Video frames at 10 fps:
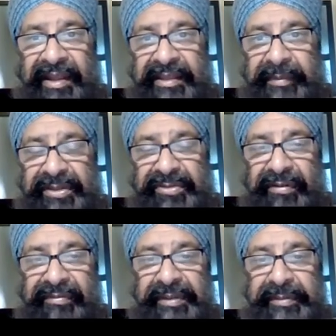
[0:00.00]
about
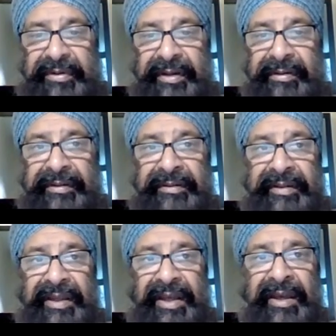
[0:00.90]
12 events per hour
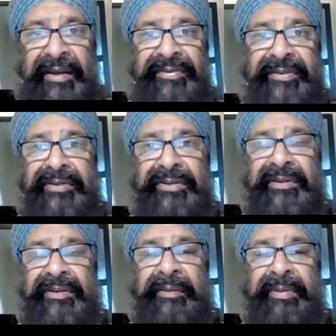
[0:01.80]
after
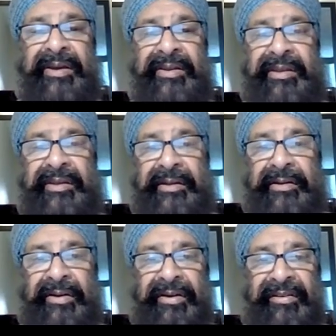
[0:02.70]
about a
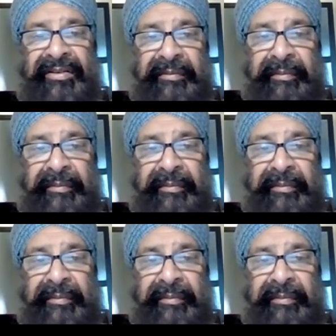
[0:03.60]
year of